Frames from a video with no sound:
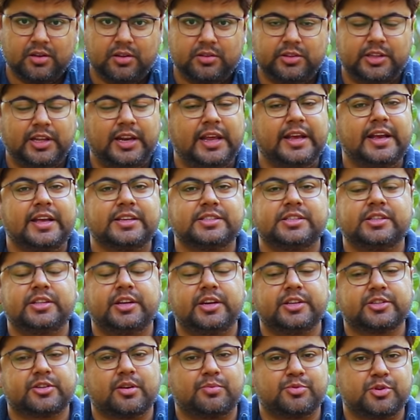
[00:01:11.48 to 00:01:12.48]
the link is in
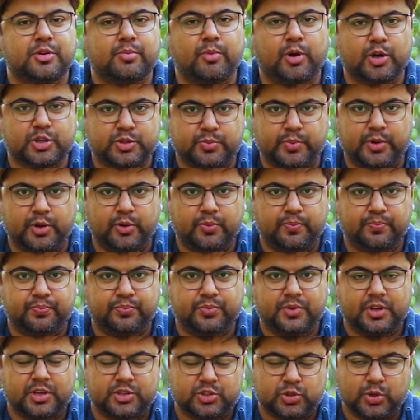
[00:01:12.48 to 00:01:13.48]
the description box below.
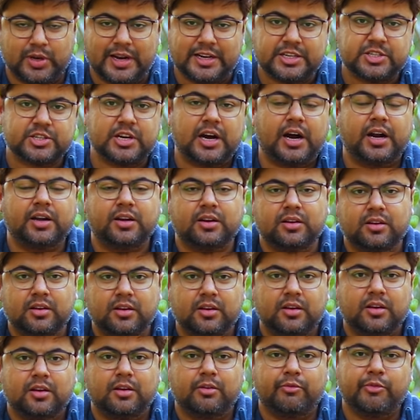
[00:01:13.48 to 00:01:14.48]
So let's start
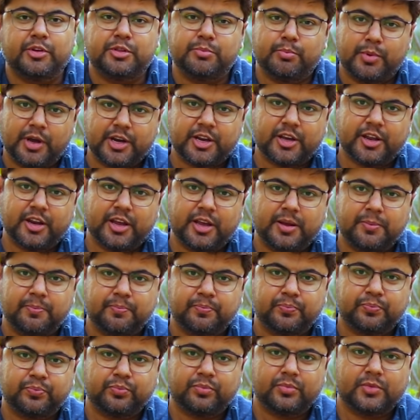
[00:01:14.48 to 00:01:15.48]
with Mercury
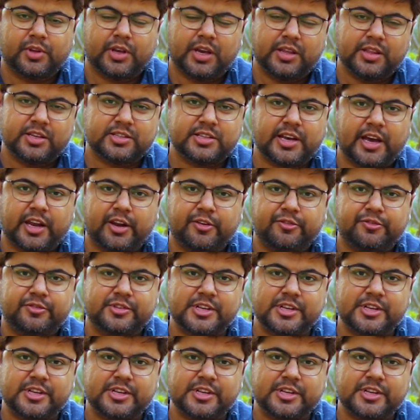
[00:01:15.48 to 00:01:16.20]
in the sign of